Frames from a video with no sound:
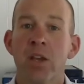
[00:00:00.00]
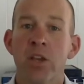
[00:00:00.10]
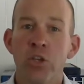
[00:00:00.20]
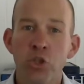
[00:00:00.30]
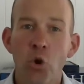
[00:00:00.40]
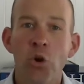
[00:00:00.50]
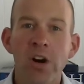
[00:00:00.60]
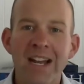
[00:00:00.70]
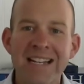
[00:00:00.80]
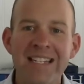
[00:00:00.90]
you're
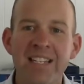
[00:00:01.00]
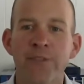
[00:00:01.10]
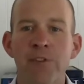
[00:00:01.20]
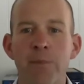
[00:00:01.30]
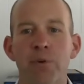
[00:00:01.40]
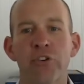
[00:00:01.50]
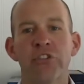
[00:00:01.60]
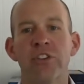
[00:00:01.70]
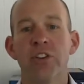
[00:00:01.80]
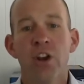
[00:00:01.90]
a different
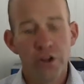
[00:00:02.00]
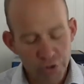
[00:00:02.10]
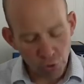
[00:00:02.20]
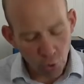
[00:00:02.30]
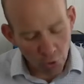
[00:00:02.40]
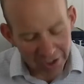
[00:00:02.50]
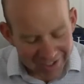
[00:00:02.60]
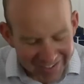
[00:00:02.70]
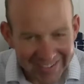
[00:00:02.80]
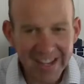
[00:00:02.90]
person. Your
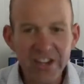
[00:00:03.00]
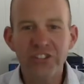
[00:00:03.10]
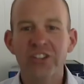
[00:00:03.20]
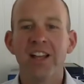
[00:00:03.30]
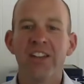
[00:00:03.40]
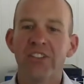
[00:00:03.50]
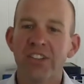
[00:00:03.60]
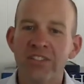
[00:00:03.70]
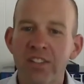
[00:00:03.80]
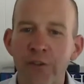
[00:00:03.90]
organization is a
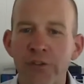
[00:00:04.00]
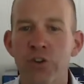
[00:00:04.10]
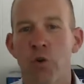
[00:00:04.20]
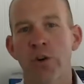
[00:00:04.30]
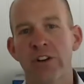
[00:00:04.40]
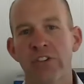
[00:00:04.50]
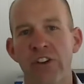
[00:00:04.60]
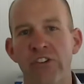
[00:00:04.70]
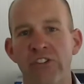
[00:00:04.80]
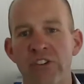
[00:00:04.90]
different
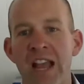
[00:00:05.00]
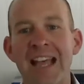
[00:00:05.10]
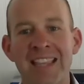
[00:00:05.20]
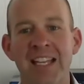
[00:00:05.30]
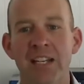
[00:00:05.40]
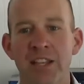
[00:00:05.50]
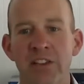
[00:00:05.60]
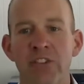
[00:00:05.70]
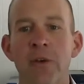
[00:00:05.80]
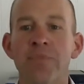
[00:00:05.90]
organization at the end of this.